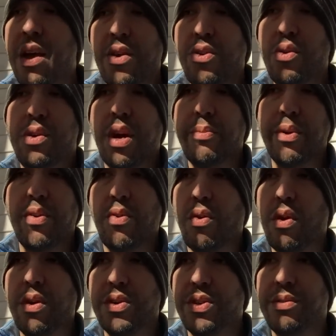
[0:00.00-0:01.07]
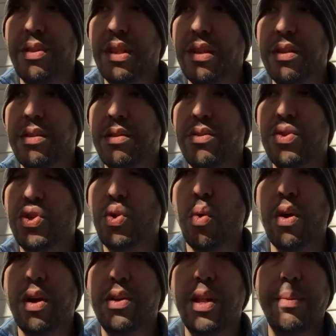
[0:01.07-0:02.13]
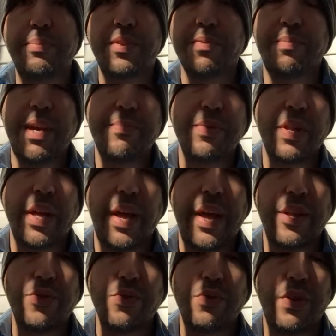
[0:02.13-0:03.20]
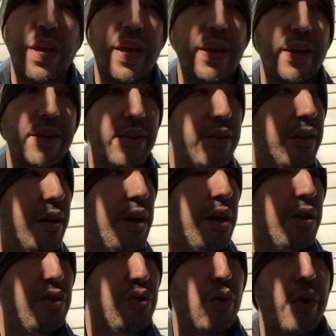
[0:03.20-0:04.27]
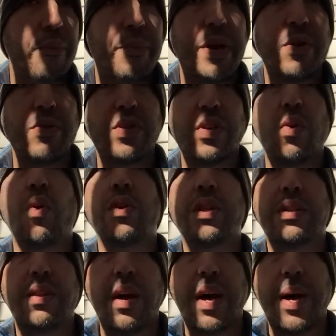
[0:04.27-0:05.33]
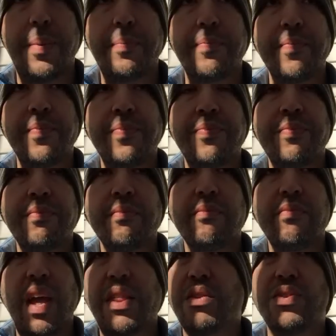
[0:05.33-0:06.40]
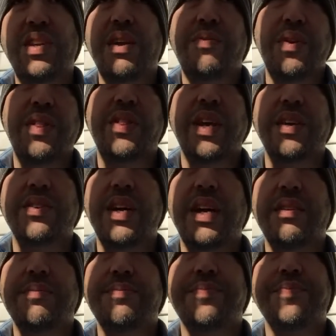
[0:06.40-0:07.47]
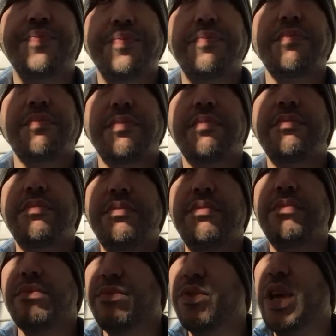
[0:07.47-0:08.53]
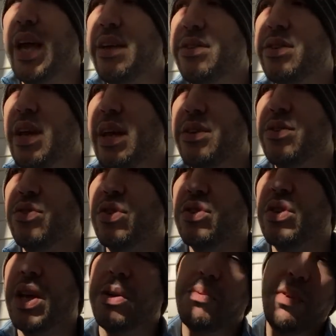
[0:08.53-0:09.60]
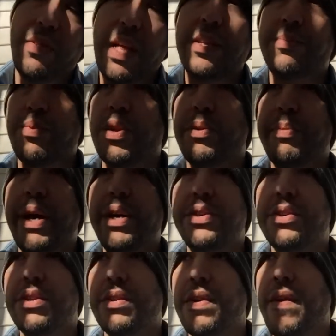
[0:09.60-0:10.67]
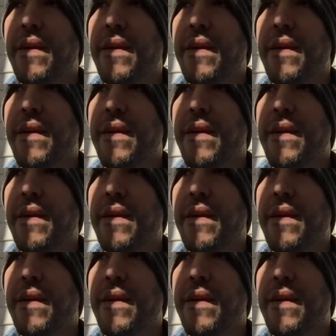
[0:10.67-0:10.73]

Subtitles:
you come across short clips of people like Andrew Tate and Jordan Peterson all the time. And there's definitely things that Tate says just like, well, that's pretty based.